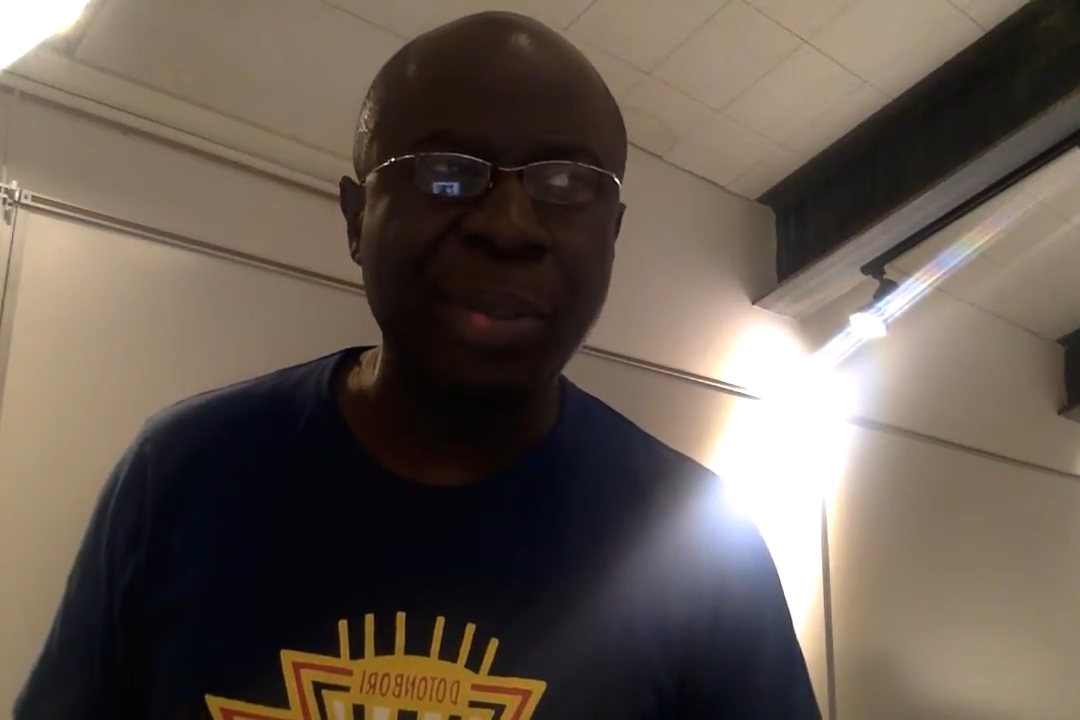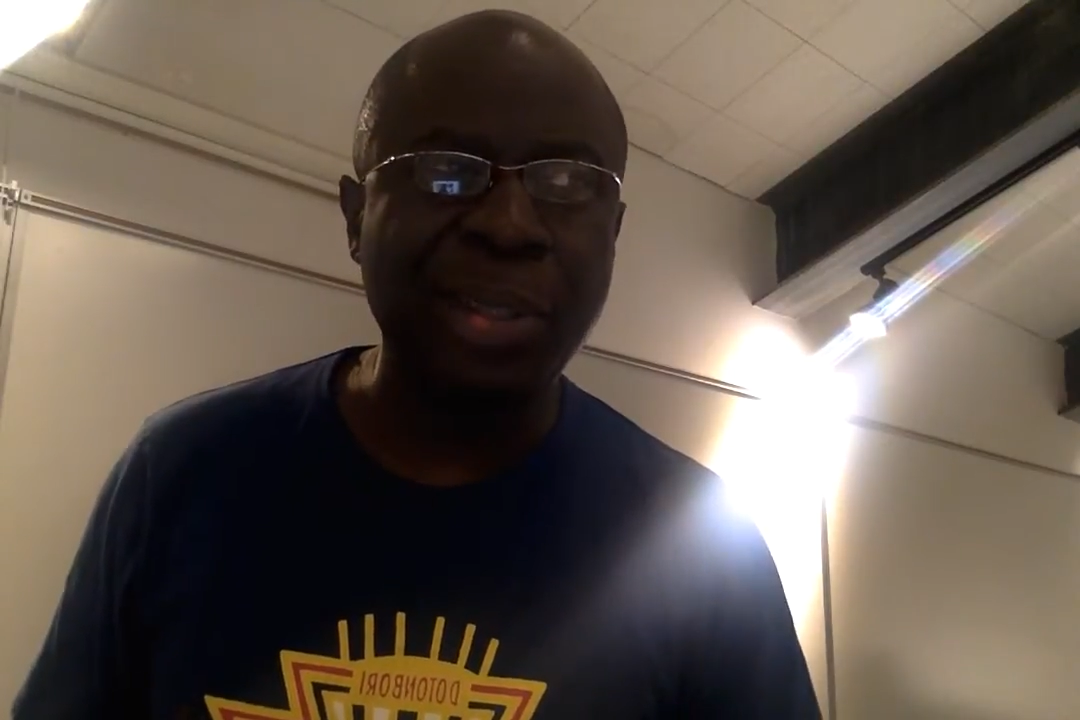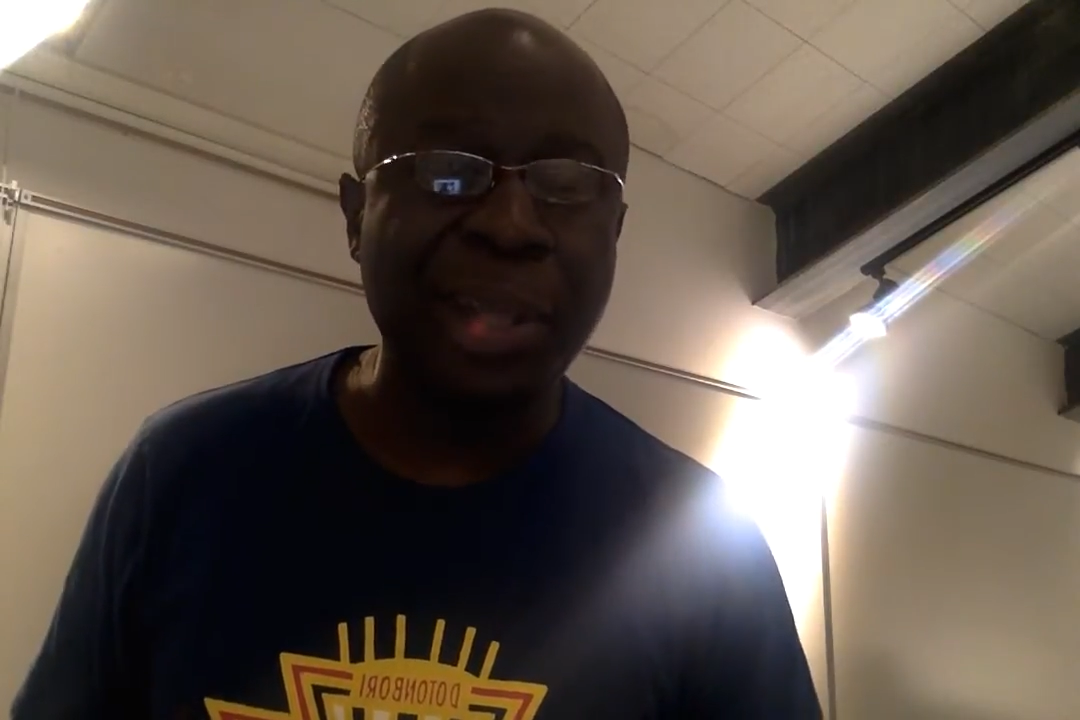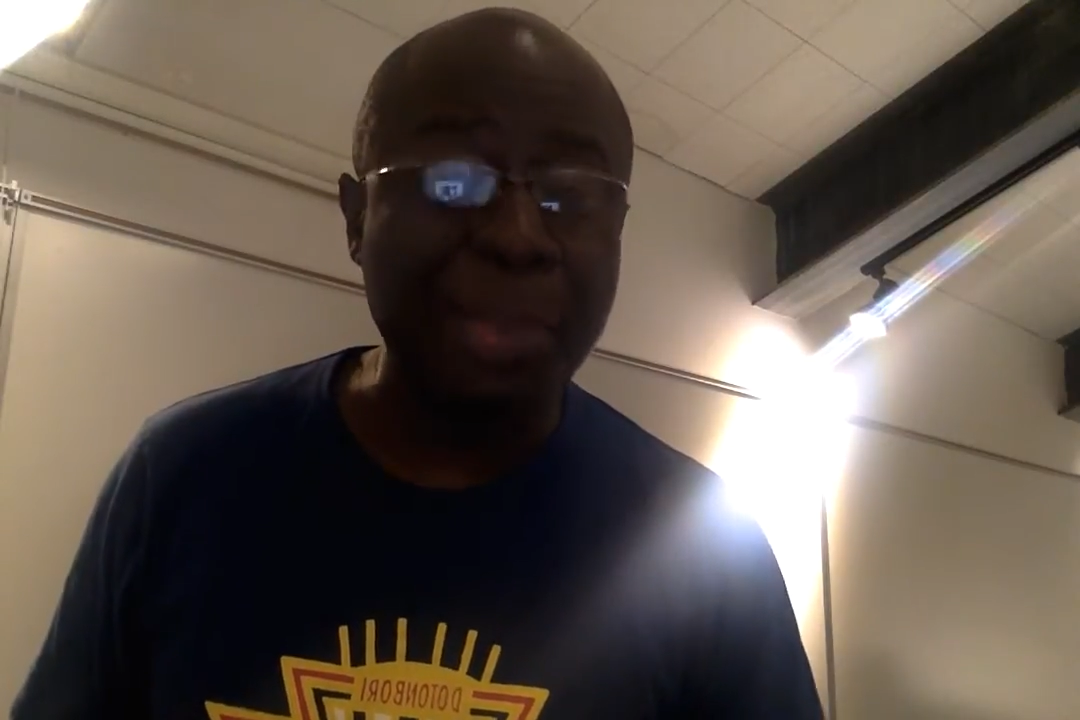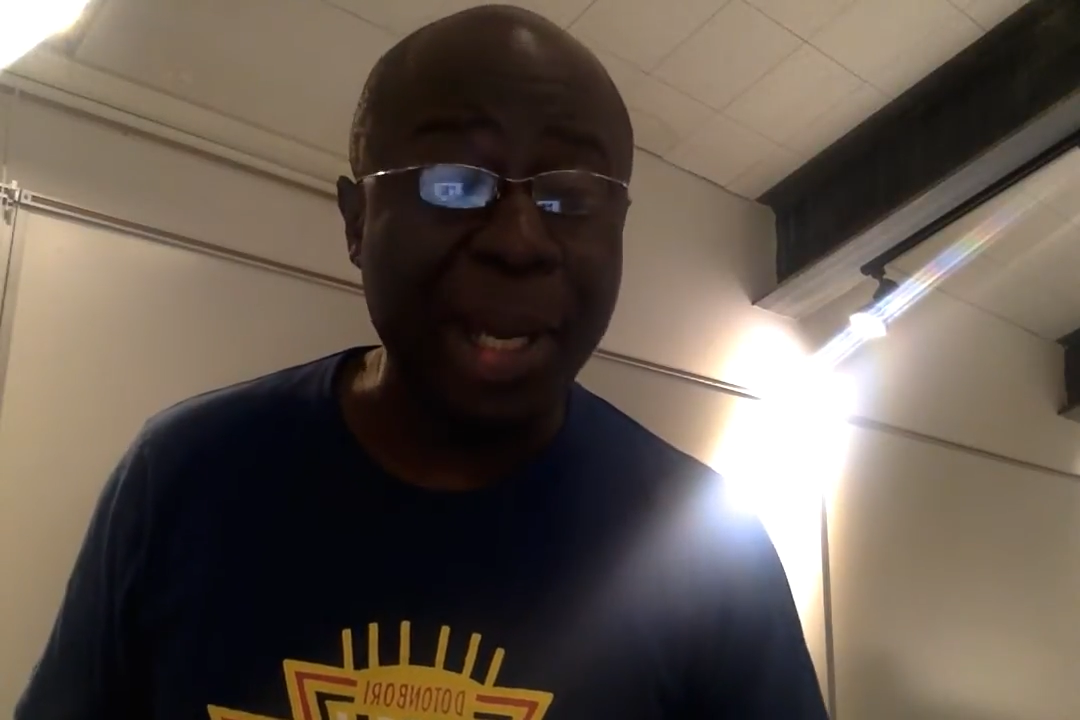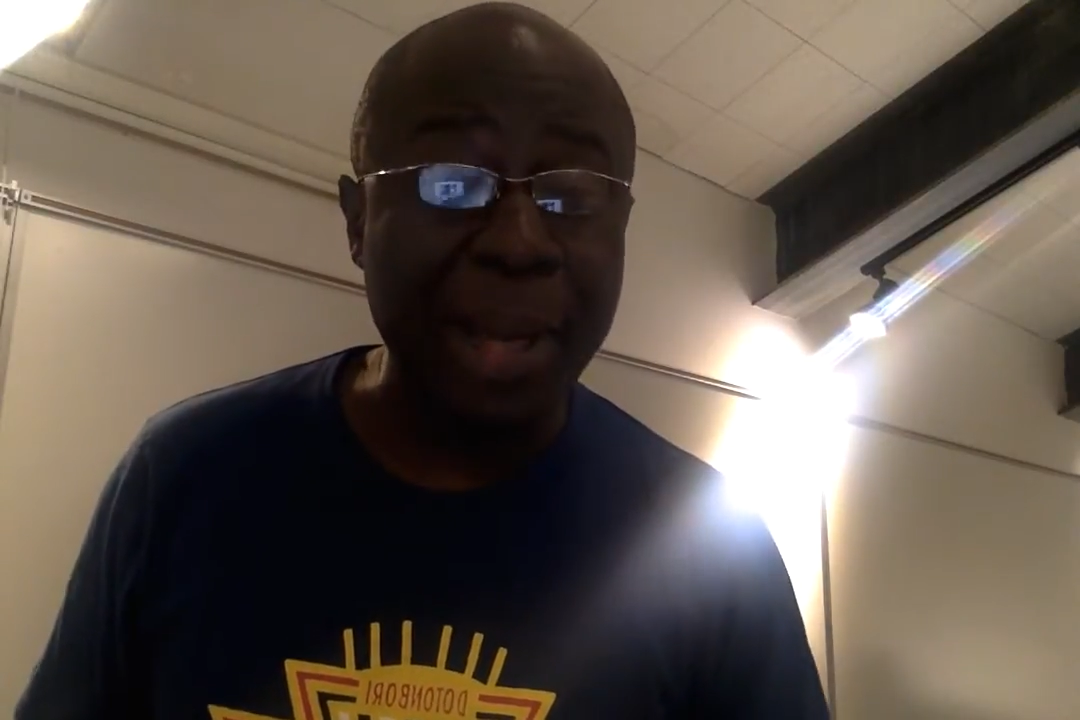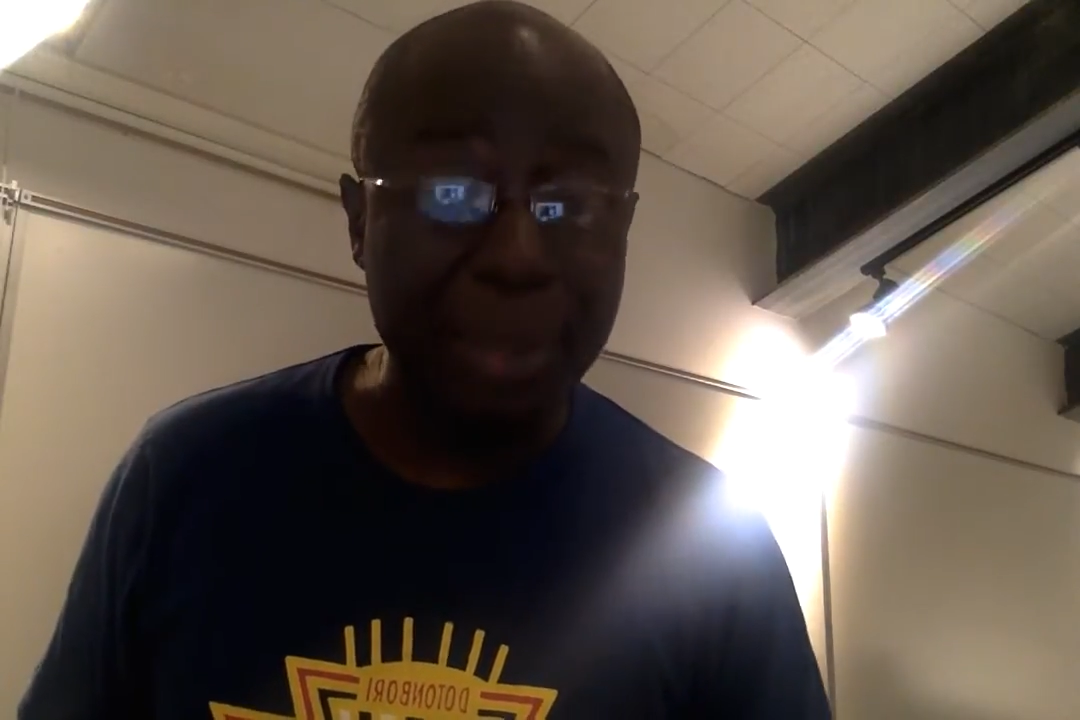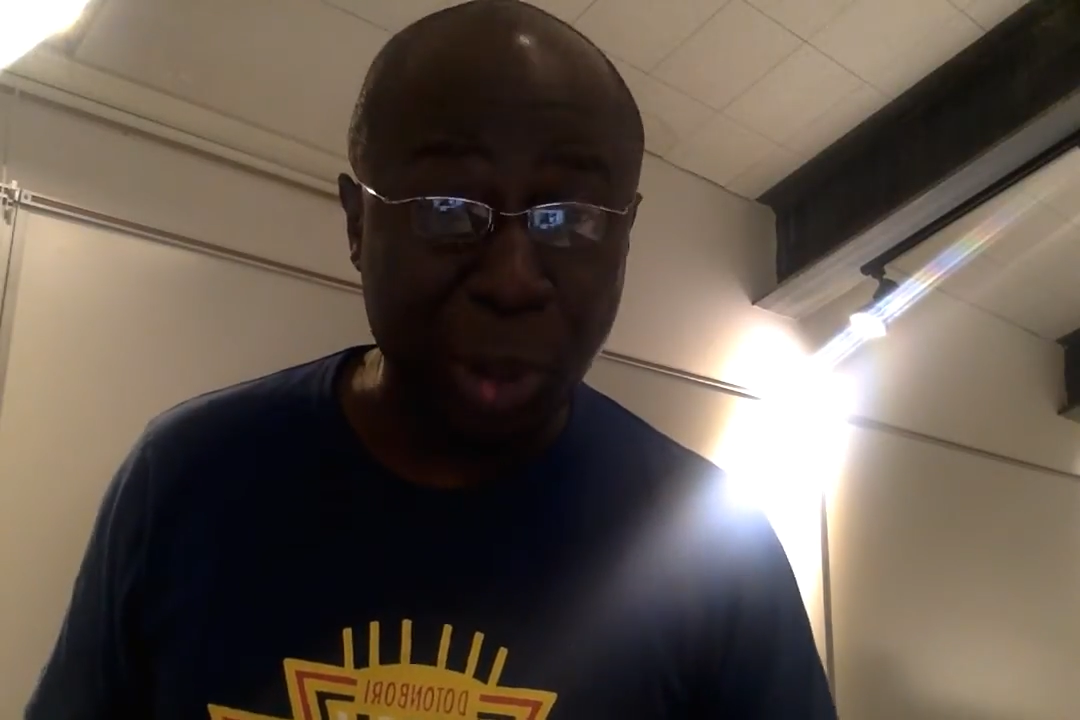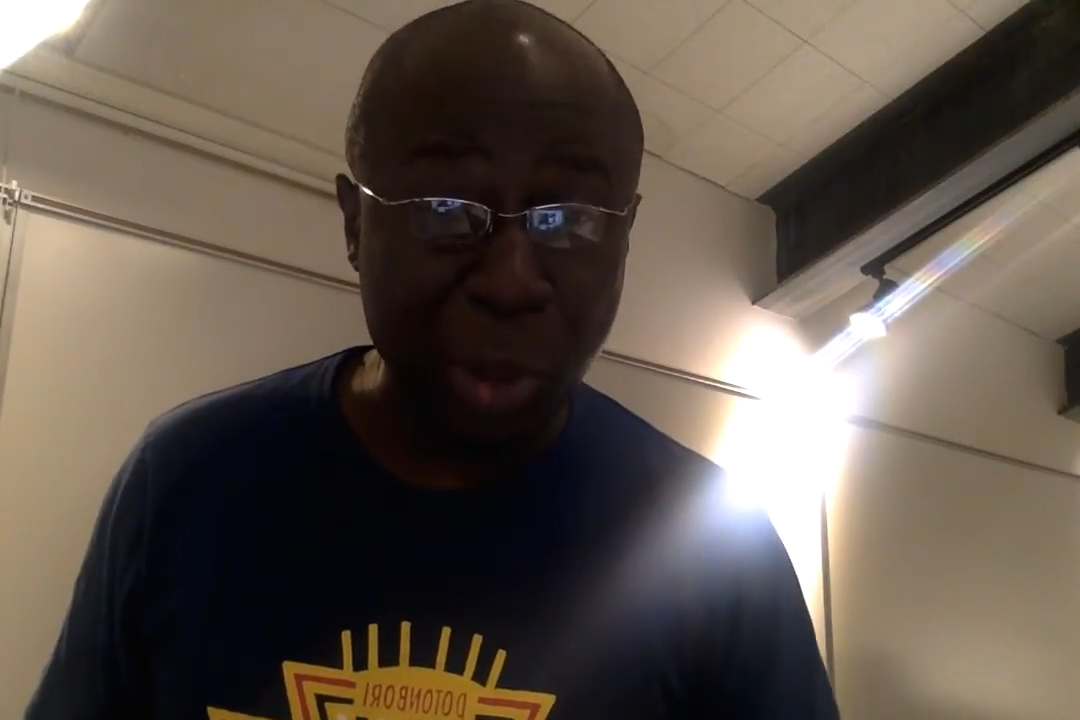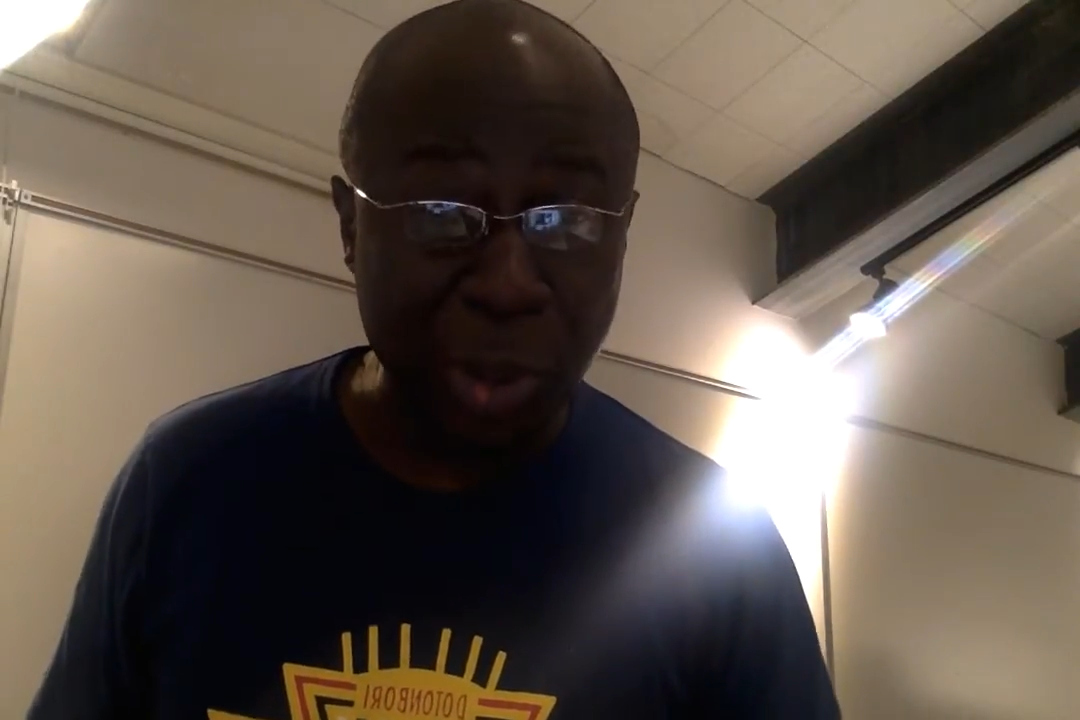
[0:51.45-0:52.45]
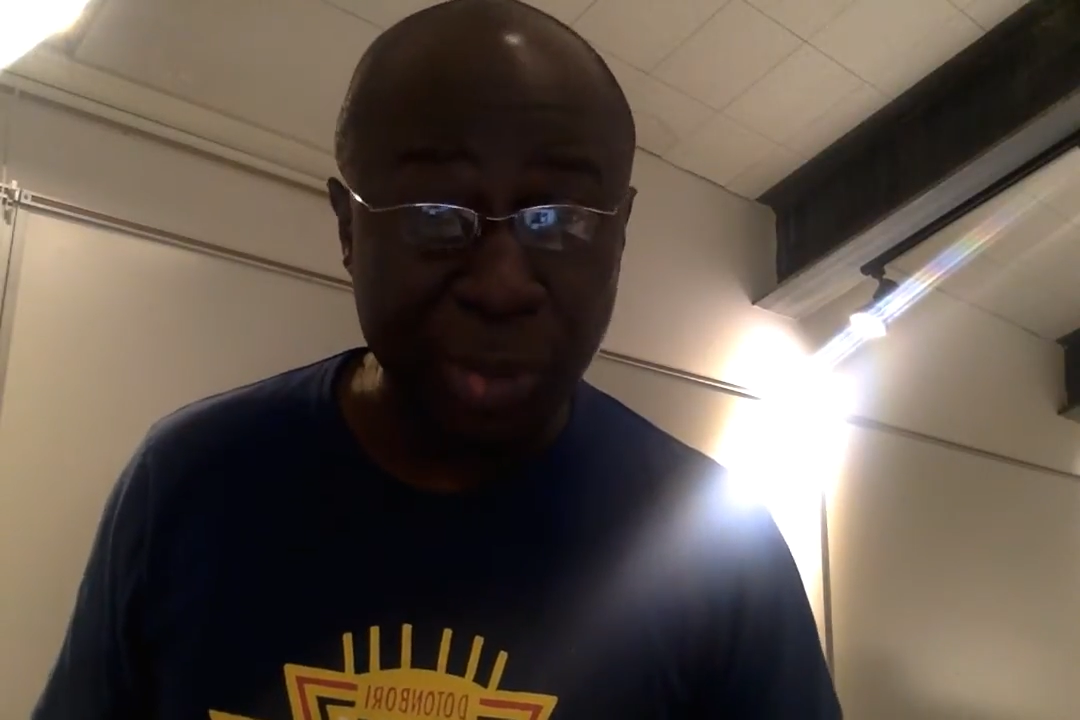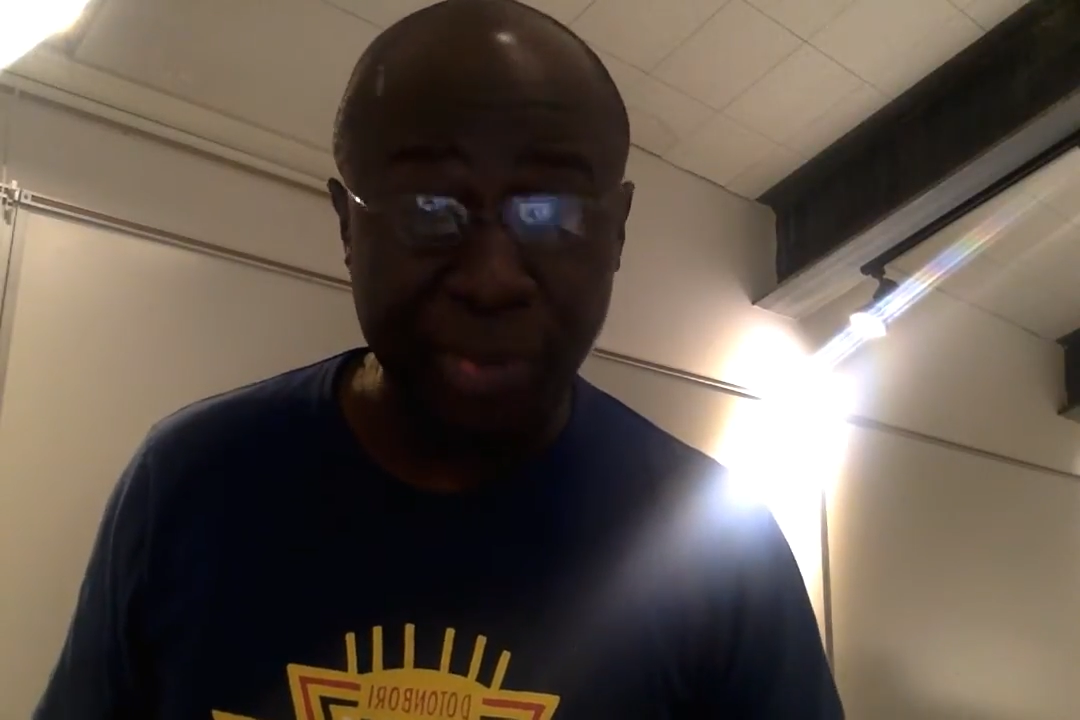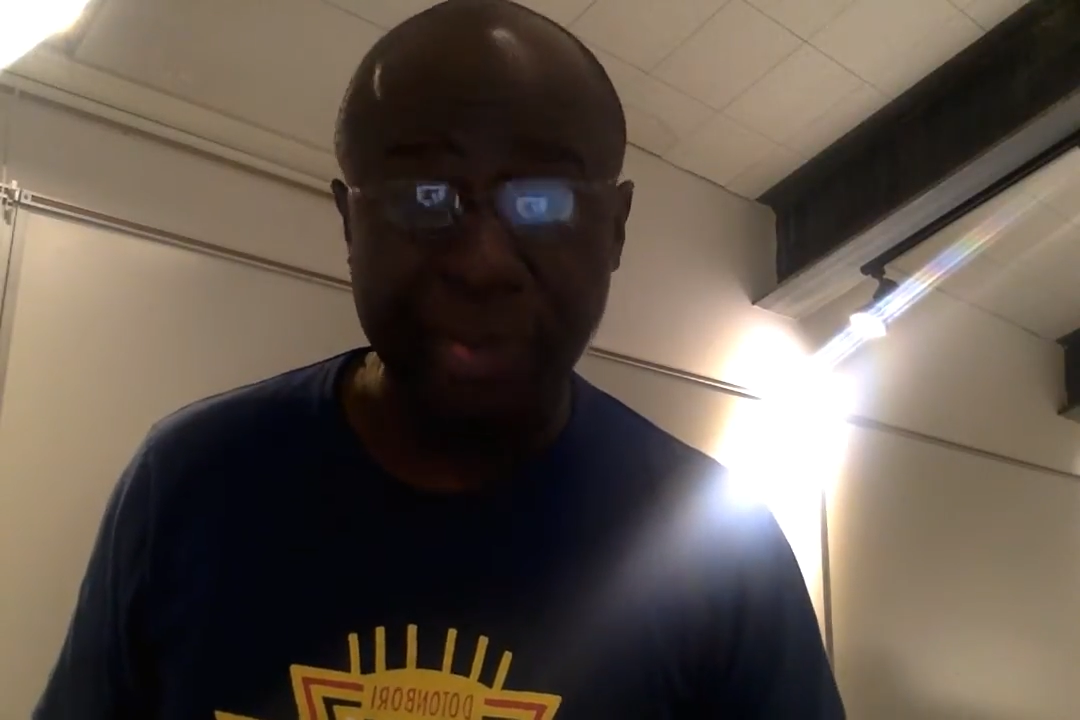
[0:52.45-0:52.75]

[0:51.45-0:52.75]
sometimes do it,